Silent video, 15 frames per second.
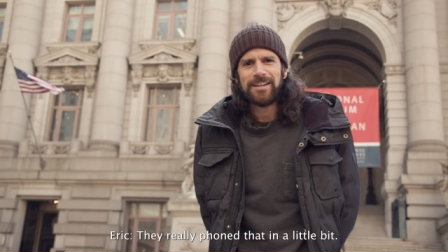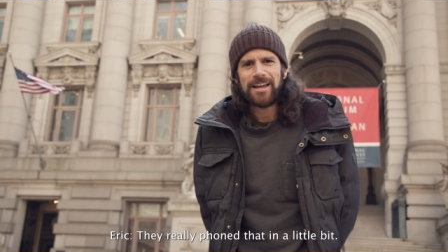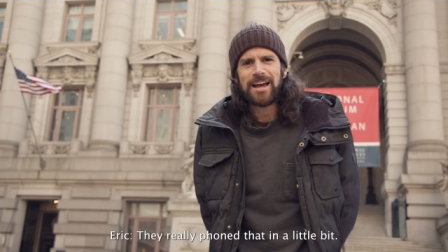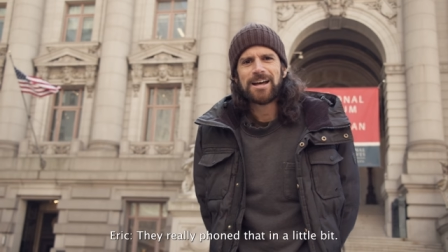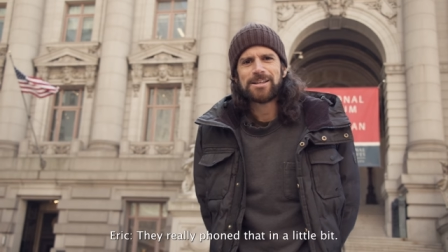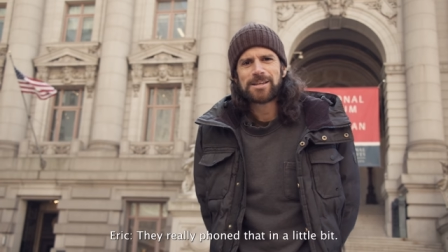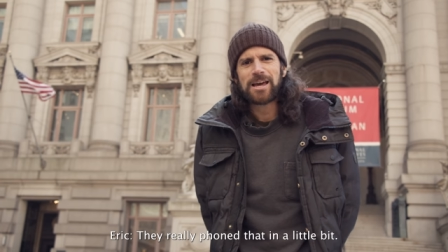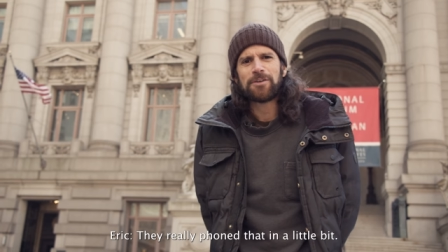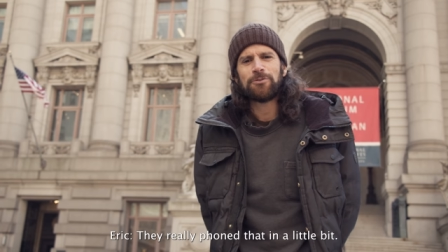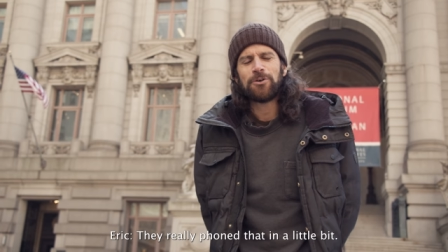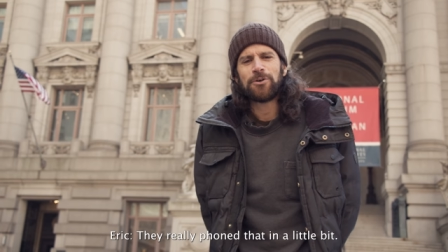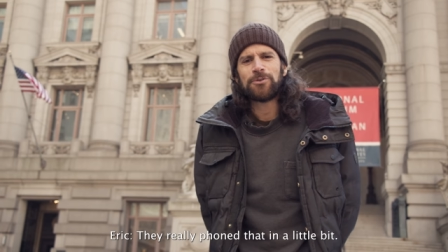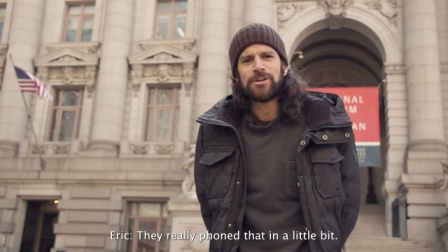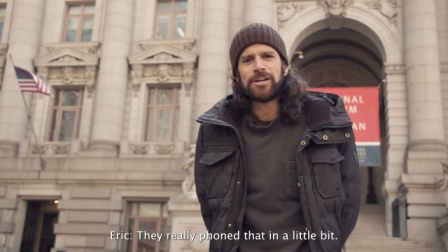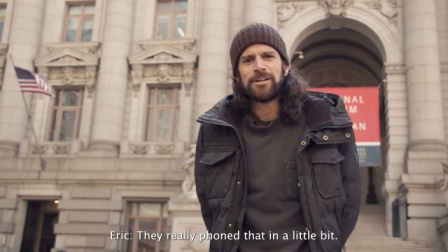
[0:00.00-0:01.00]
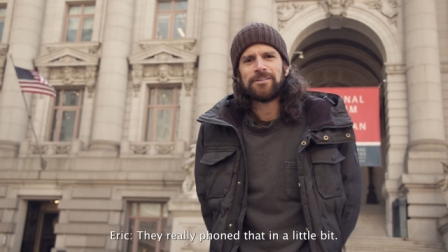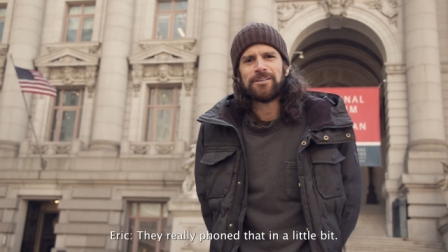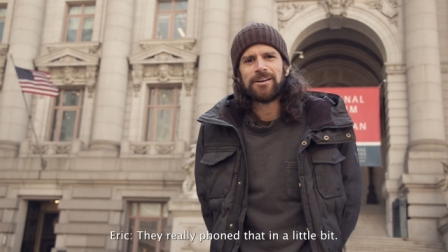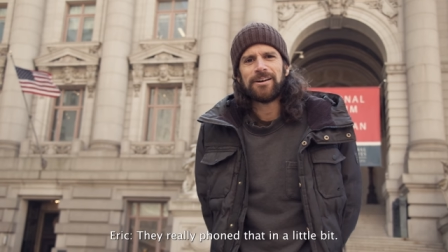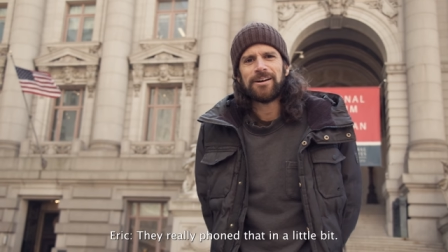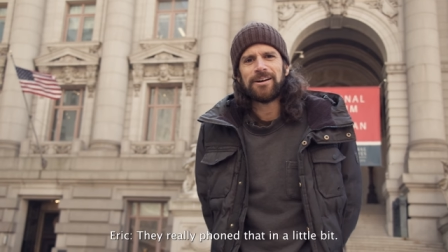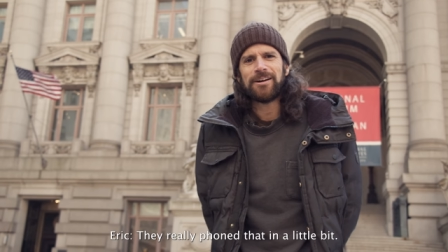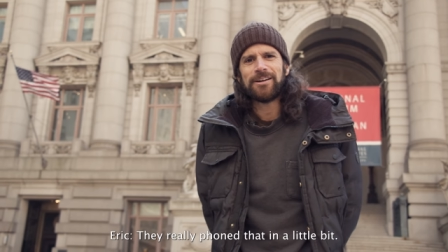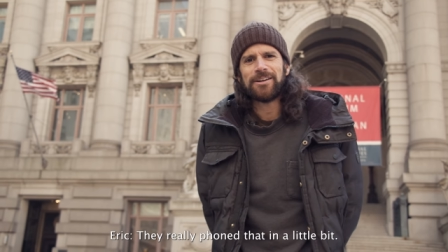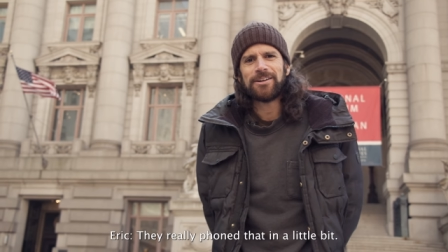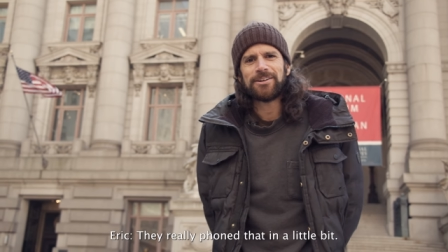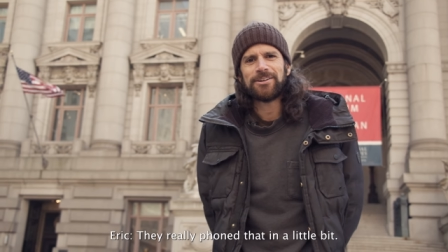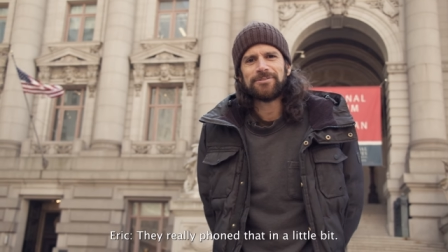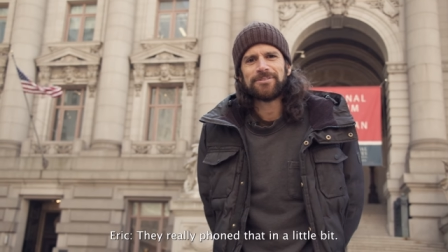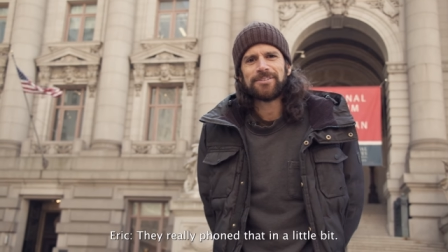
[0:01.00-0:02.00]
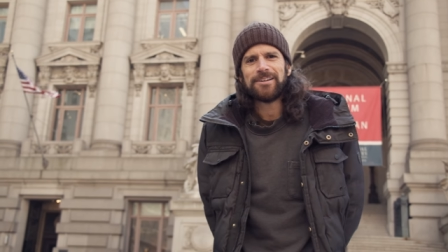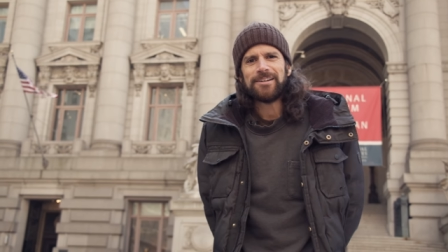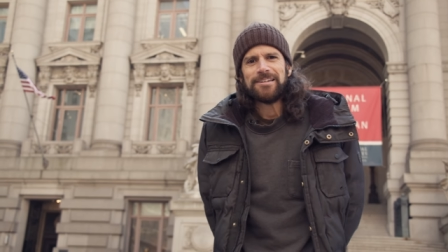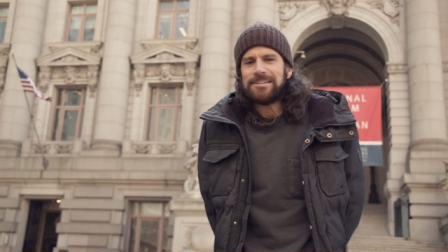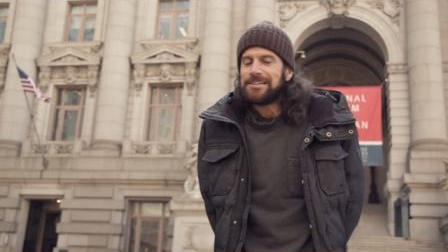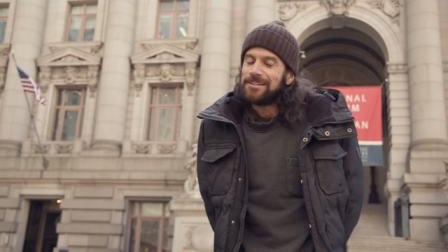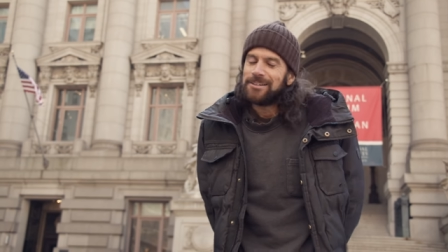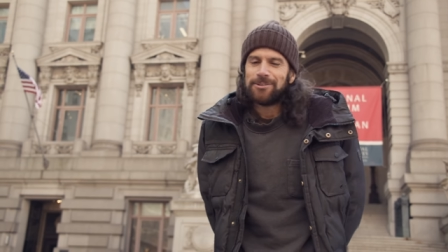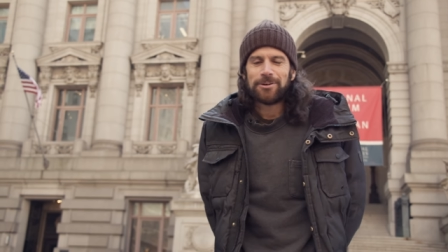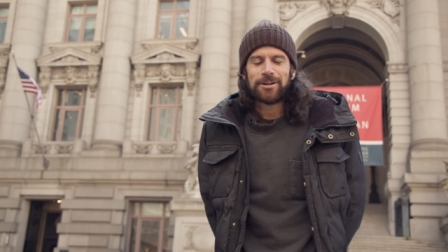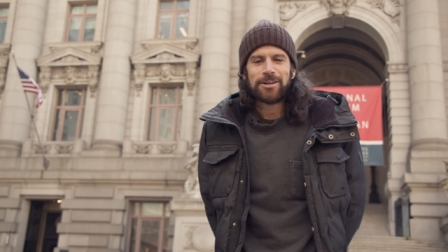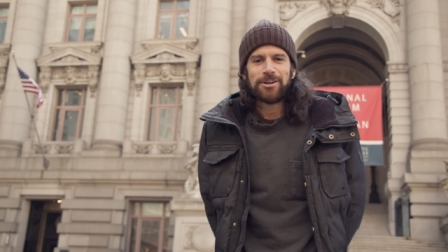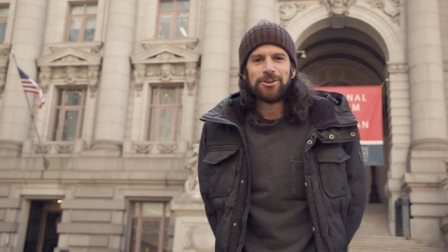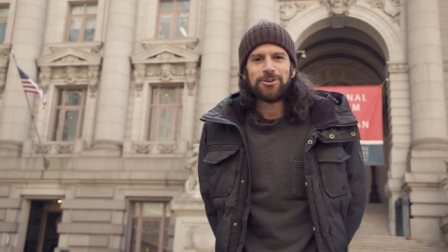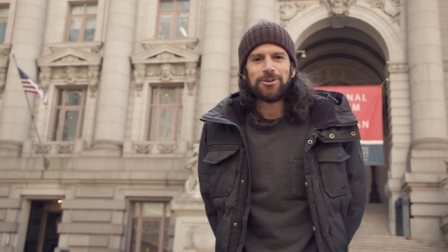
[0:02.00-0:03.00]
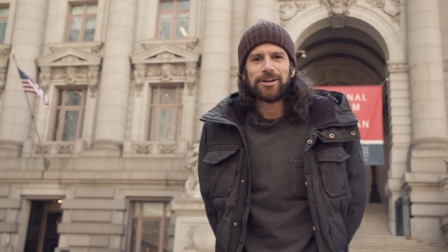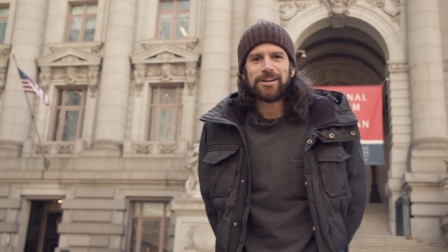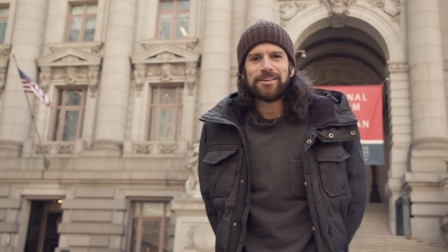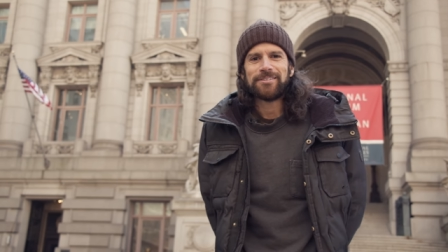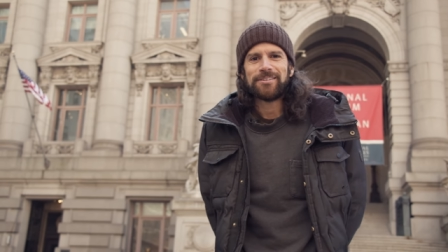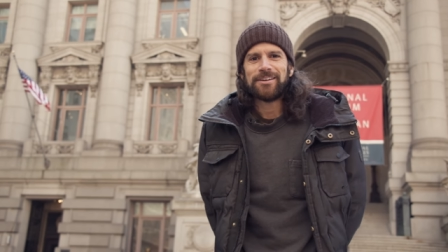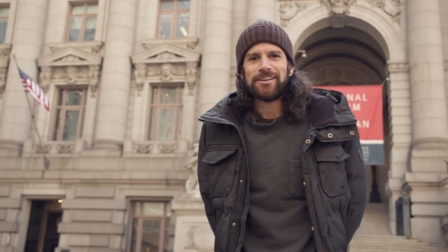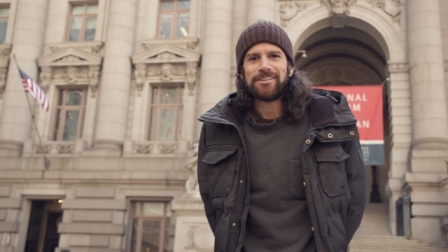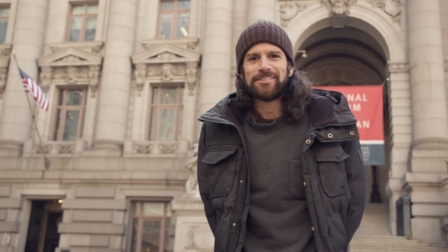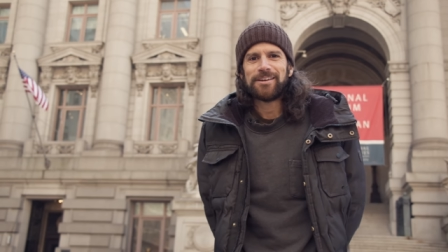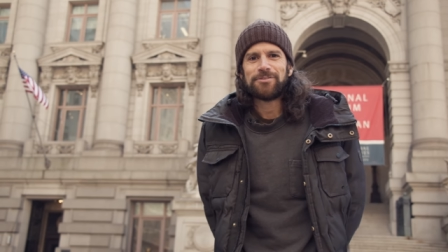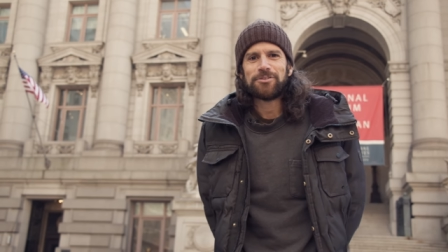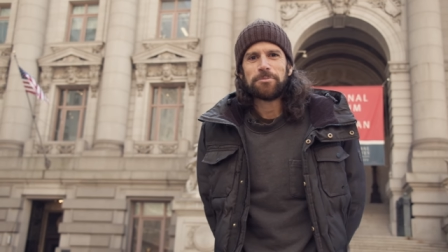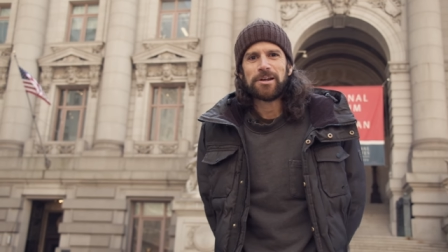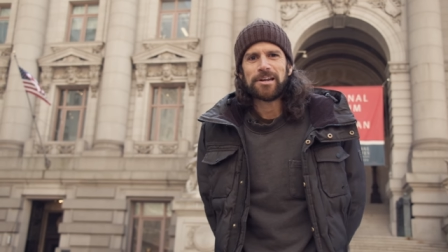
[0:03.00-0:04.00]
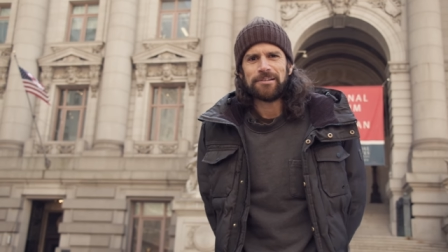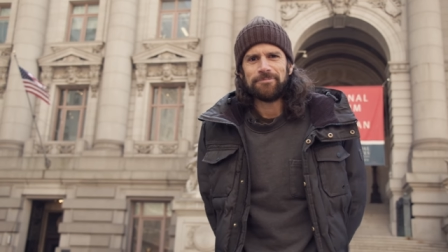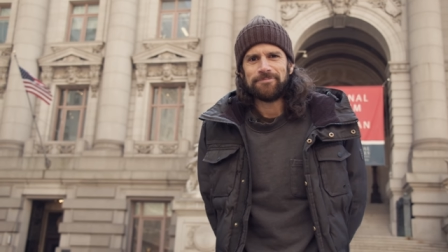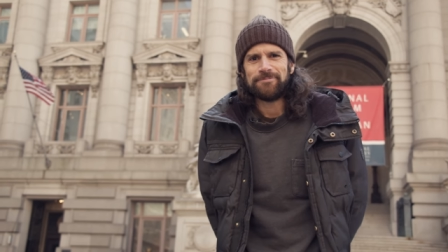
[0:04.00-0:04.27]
yeah, it's kind of phoned in. Uh, you know, what can you do? I guess uh, save some money.